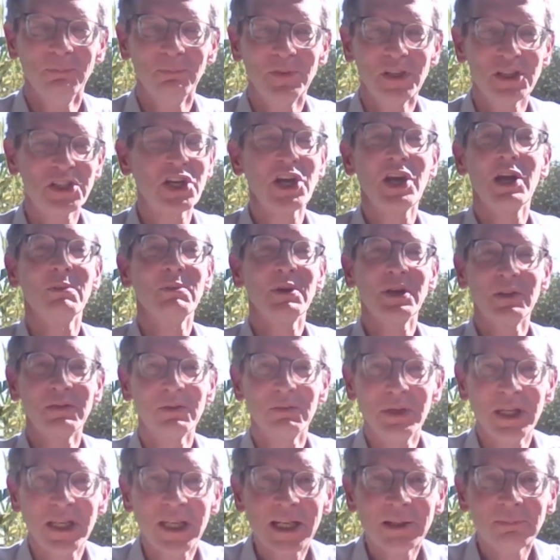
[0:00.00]
chairman of the
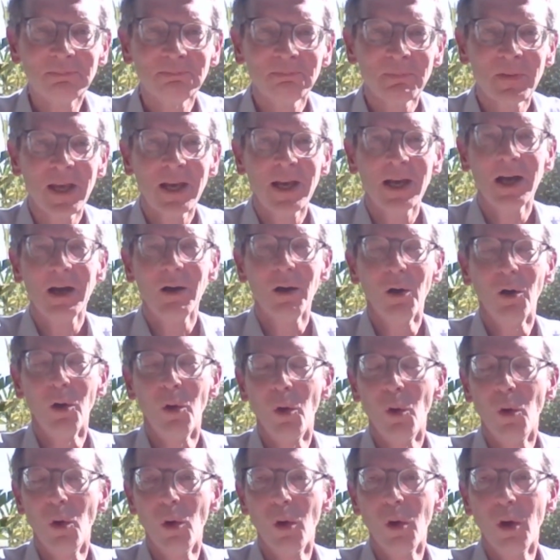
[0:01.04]
meeting,
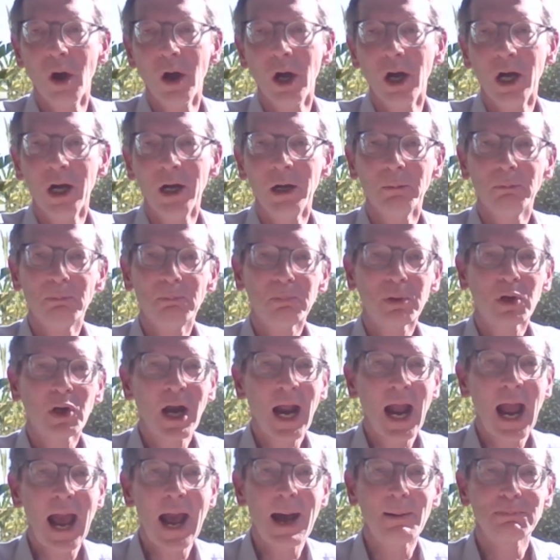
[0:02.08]
or
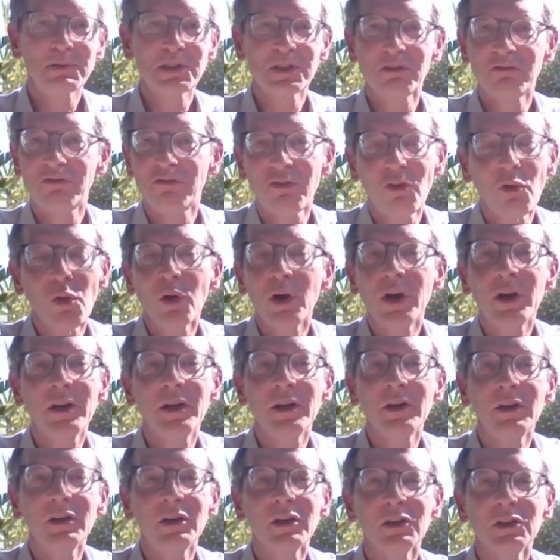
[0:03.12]
perhaps a
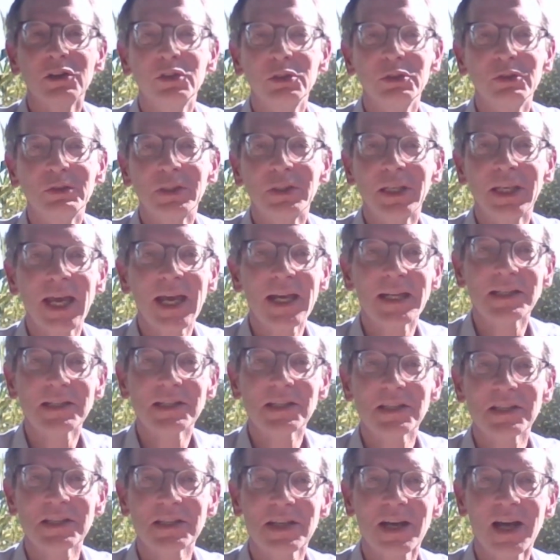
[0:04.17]
foreigner who
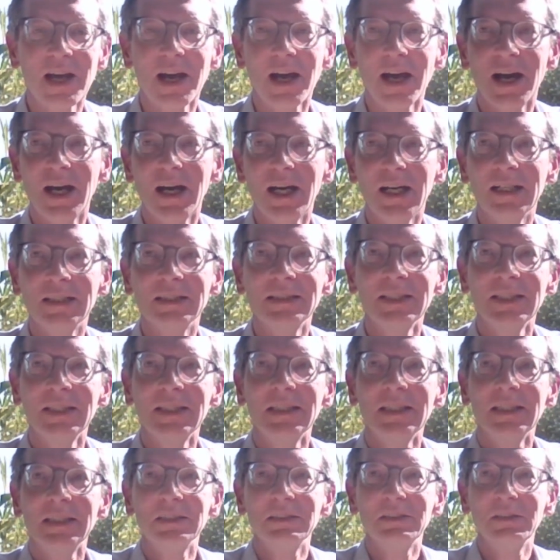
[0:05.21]
gets a
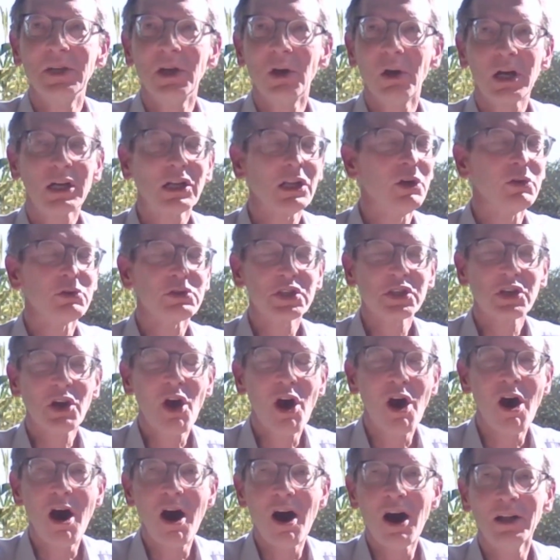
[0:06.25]
close
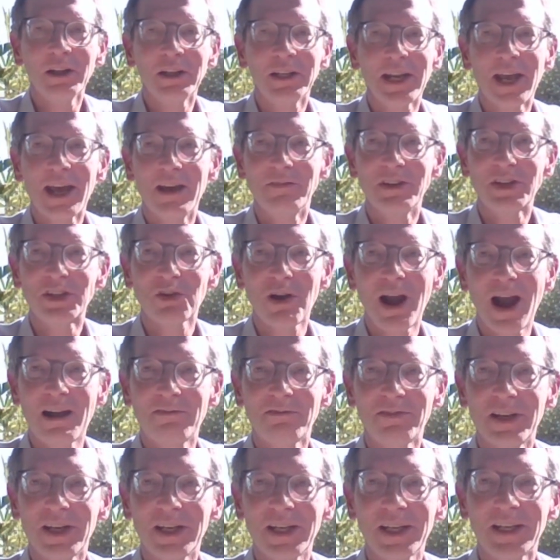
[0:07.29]
call in heavy
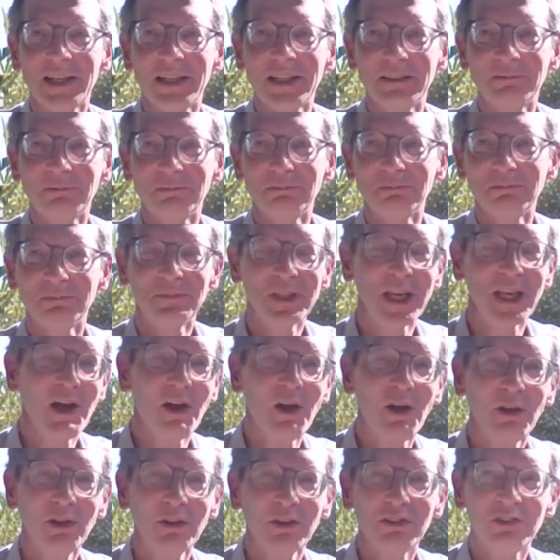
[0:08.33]
traffic and
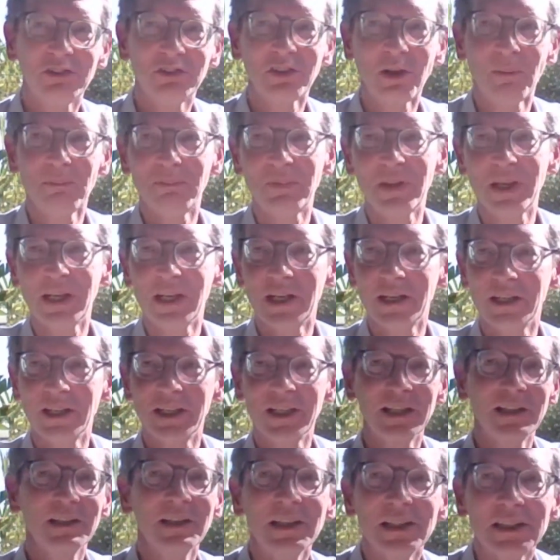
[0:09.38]
yells something in
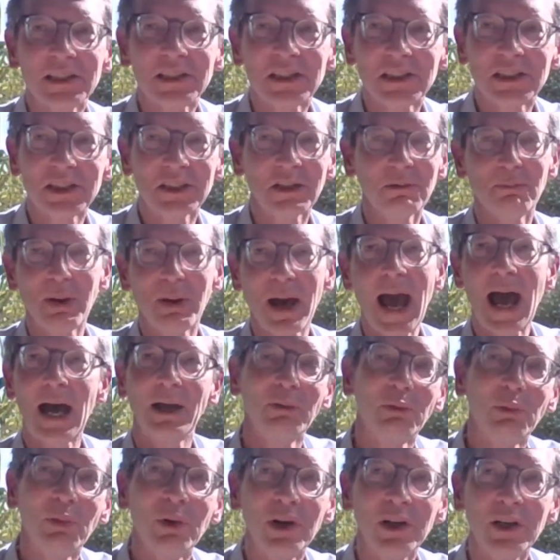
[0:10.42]
English, a
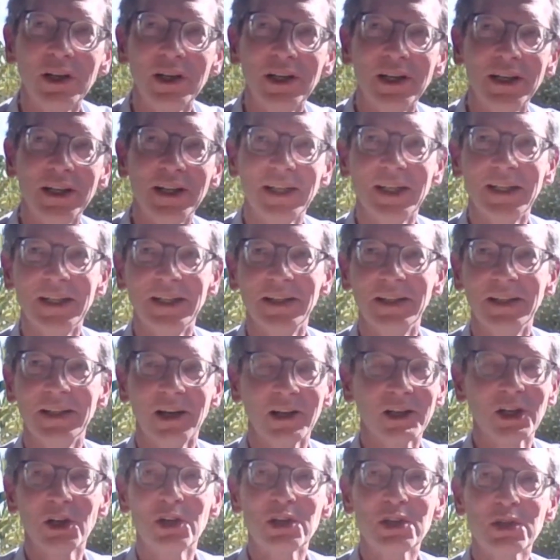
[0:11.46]
bad word and
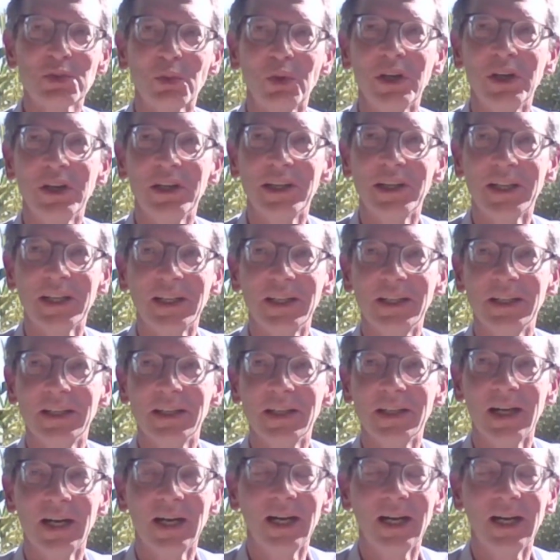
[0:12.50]
a curse word in